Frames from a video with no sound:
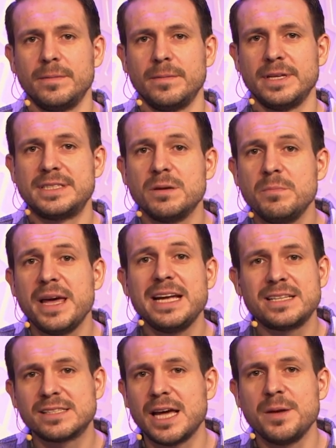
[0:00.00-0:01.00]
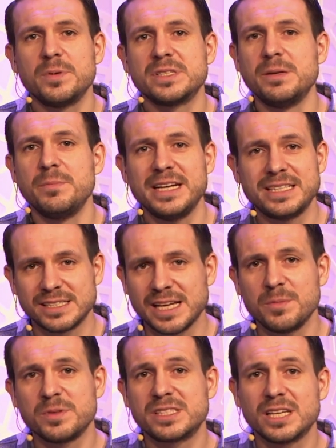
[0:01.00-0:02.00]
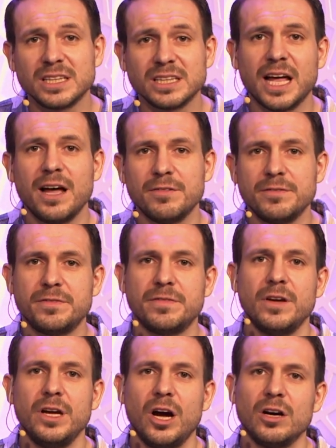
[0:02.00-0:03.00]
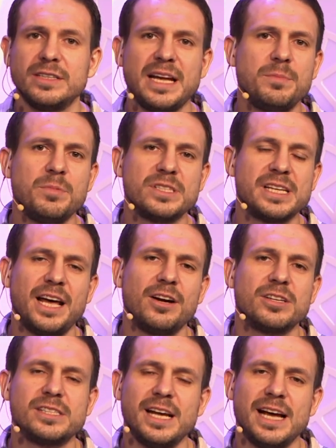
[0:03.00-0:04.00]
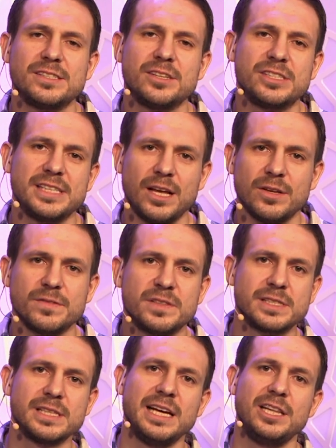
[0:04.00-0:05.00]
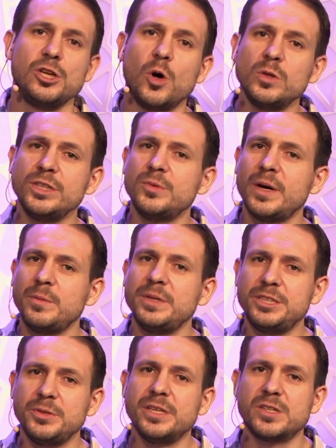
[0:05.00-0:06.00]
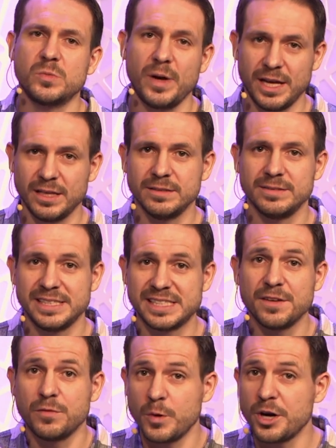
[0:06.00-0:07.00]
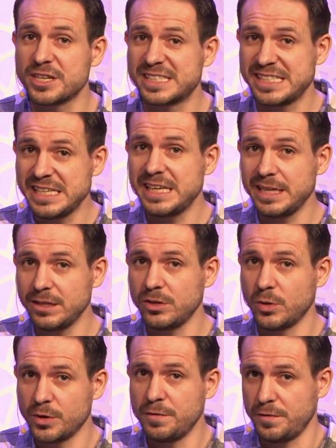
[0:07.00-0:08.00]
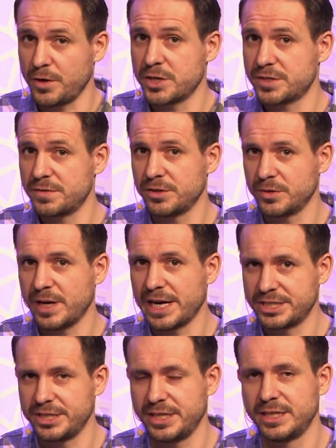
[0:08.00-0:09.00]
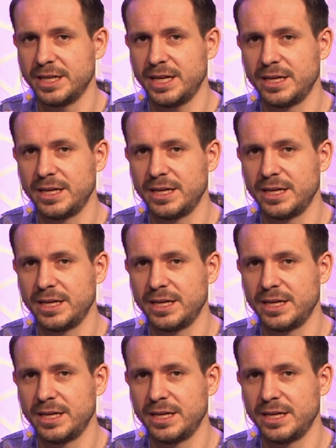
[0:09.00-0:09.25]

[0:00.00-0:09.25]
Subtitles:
And to make disciples that make disciples, to love our neighbors as ourselves. And the only way we do this well is if we are seeking the Lord first for direction,